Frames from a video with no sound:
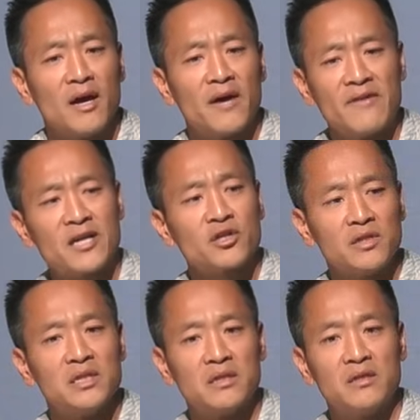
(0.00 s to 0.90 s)
have
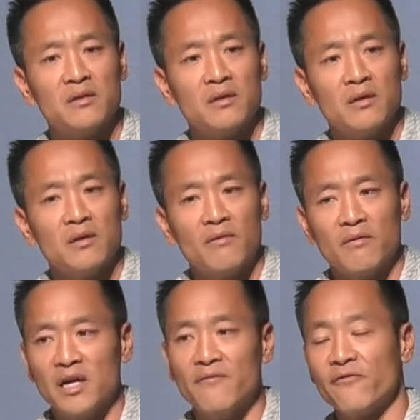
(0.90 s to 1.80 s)
actually
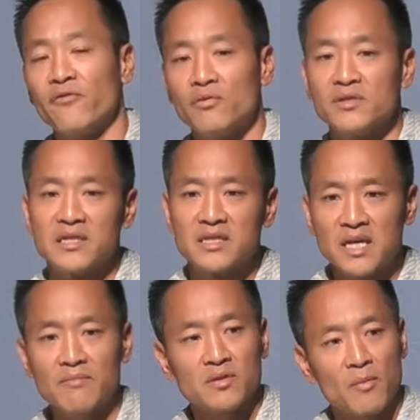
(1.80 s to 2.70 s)
influenced in
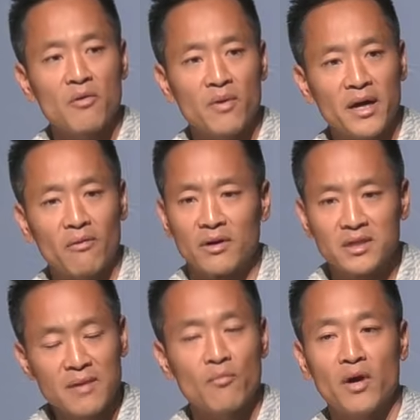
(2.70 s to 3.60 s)
some small way or in
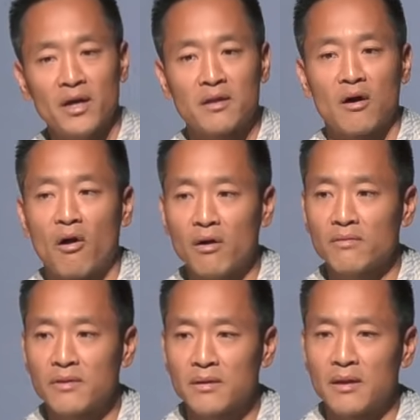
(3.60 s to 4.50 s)
some way the art
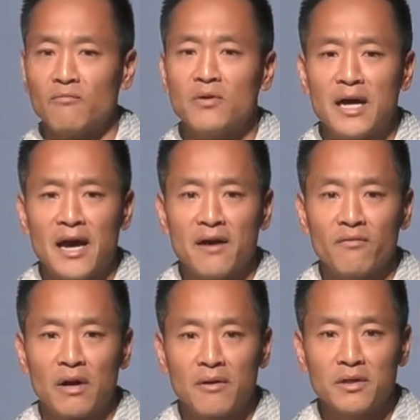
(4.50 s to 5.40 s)
that we have
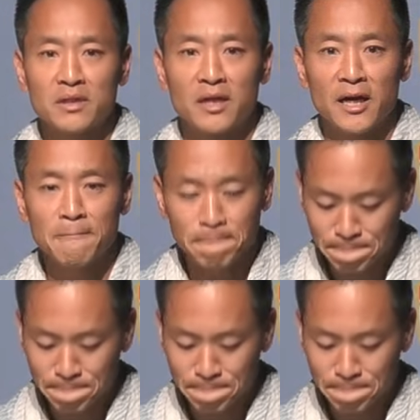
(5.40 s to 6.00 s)
around us today.